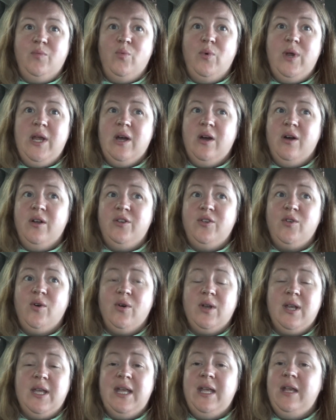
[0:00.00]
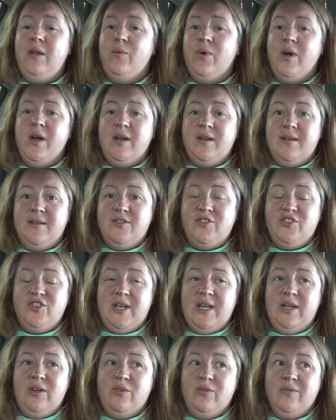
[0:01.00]
We are not key workers,
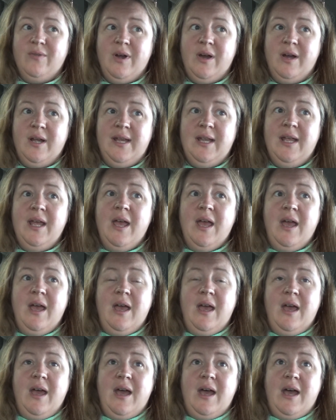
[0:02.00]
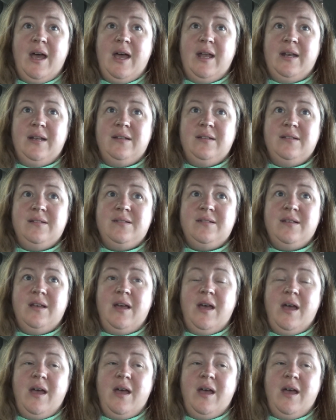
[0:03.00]
Jake or I, and